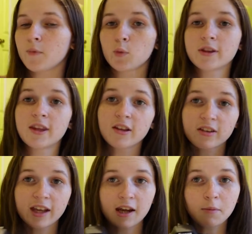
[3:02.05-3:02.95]
with this
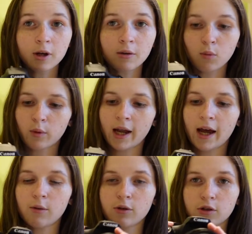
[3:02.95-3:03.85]
camera, when
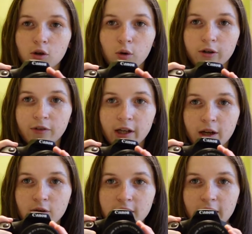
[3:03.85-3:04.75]
I would record
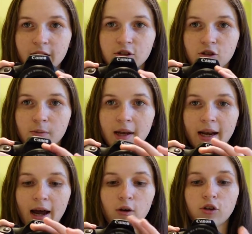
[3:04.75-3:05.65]
videos and I'd zoom in and
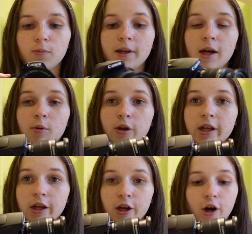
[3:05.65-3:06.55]
out, you'll be able to
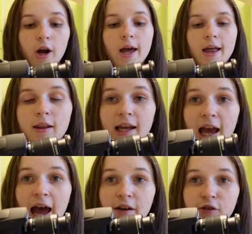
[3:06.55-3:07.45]
hear
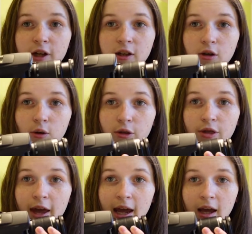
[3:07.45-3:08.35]
every little
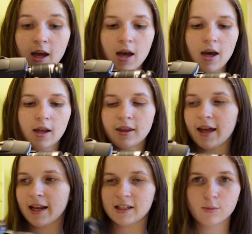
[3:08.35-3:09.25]
thing that
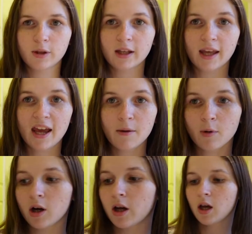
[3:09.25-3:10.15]
I did with the
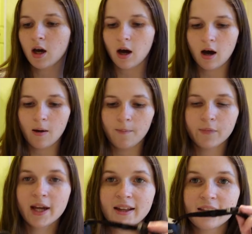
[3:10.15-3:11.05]
camera.
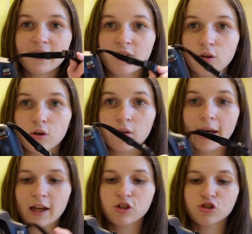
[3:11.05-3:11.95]
This little
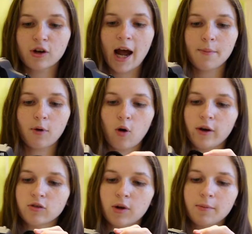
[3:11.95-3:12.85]
strap
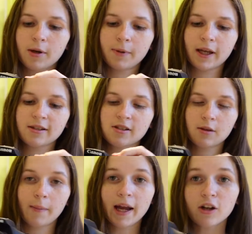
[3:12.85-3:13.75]
always rubbed up against
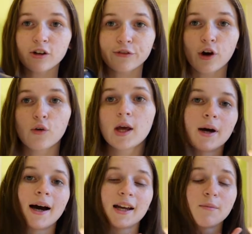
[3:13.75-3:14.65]
the microphone,
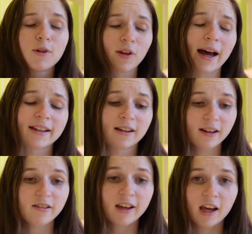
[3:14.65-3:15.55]
but I am glad that
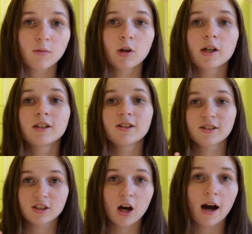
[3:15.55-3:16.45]
this camera does
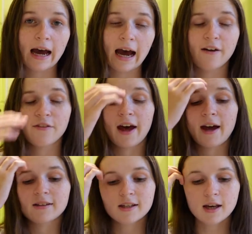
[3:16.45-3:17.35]
not have
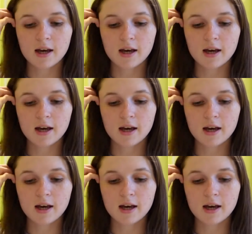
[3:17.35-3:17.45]
that.